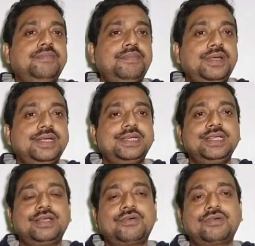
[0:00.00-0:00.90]

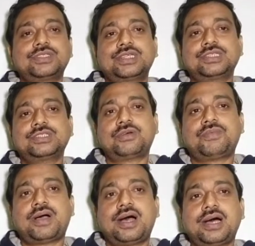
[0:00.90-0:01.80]
petty concerns of
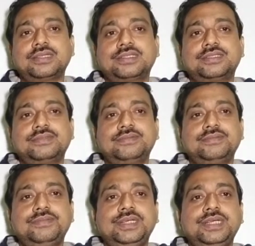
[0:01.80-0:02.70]
us,
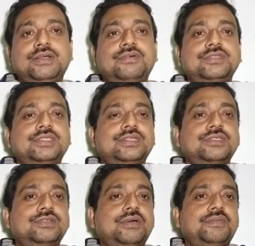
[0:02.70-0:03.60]
petty
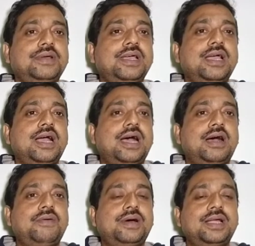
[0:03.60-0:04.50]
concerns of
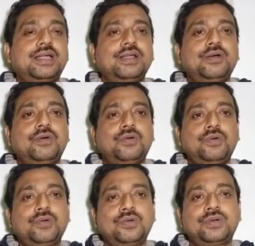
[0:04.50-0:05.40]
our
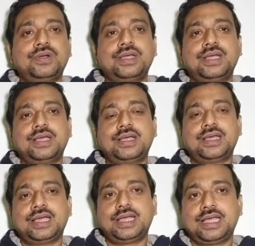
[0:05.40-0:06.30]
own
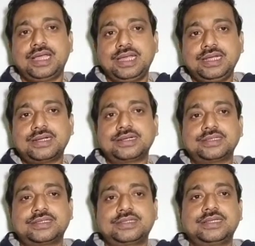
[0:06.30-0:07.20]

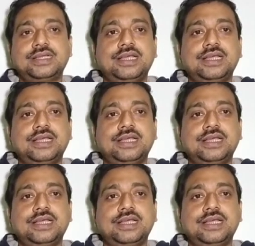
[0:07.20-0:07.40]
interest.